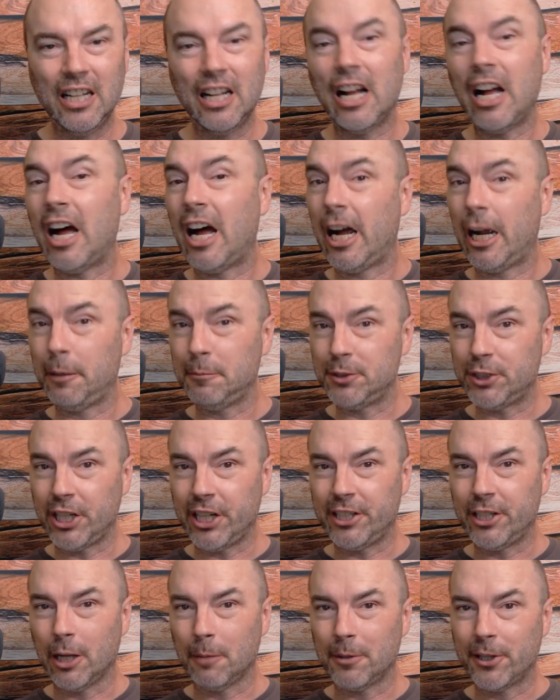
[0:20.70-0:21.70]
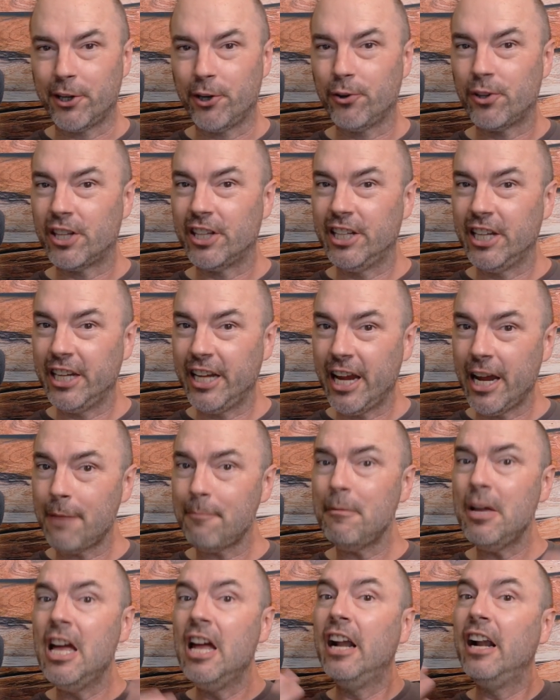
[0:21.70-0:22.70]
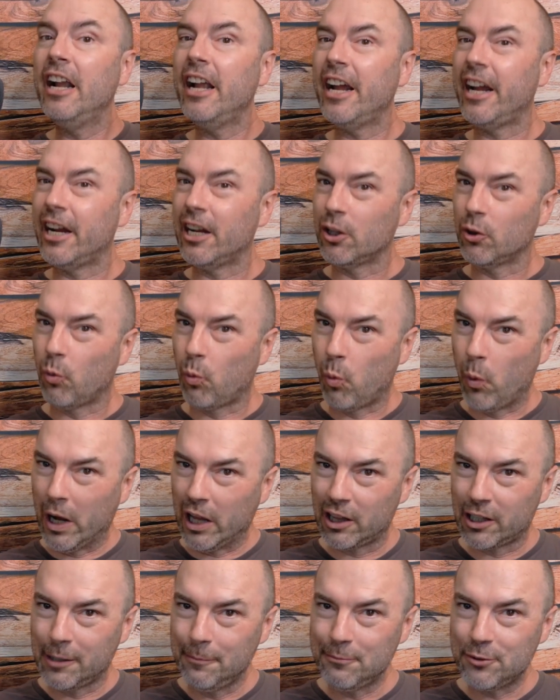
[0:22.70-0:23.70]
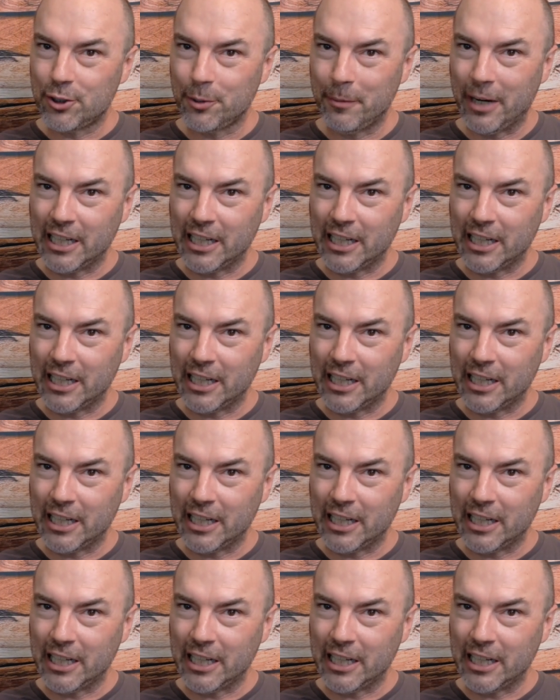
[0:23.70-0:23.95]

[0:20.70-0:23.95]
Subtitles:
I'm JW the DM, and welcome to my